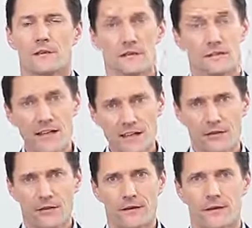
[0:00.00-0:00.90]
The second
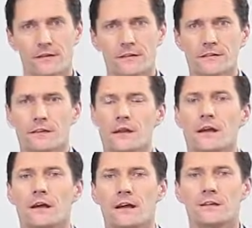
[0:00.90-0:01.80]
thing is
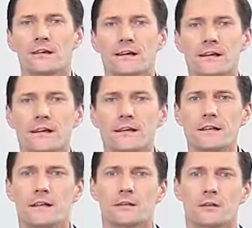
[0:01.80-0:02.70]
you need a clear
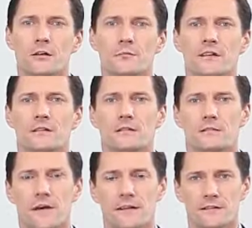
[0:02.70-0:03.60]
autonomous
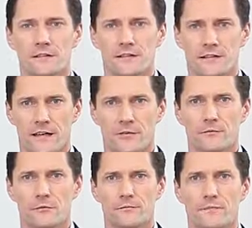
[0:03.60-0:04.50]
maintenance
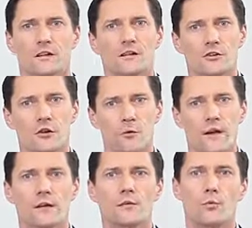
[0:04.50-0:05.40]
schedule,
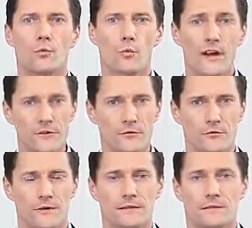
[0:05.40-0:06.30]
showing when to
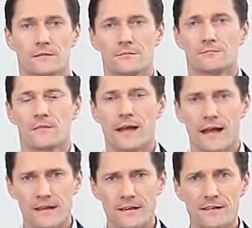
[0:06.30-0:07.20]
do it.
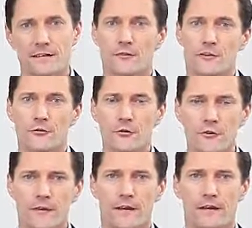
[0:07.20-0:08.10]
And the
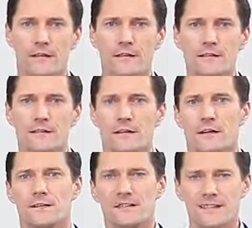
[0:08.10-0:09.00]
third thing is
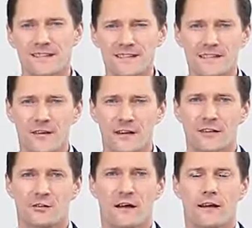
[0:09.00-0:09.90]
a systematic
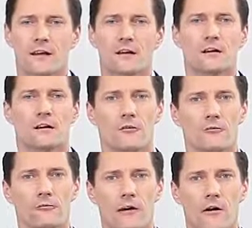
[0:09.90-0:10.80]
tracking of
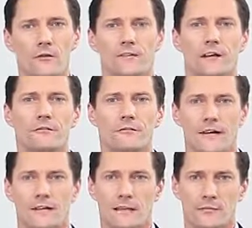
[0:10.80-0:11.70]
found and
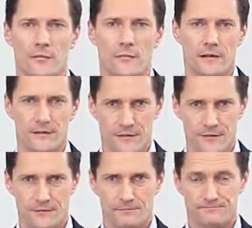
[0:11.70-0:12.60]
fixed abnormalities,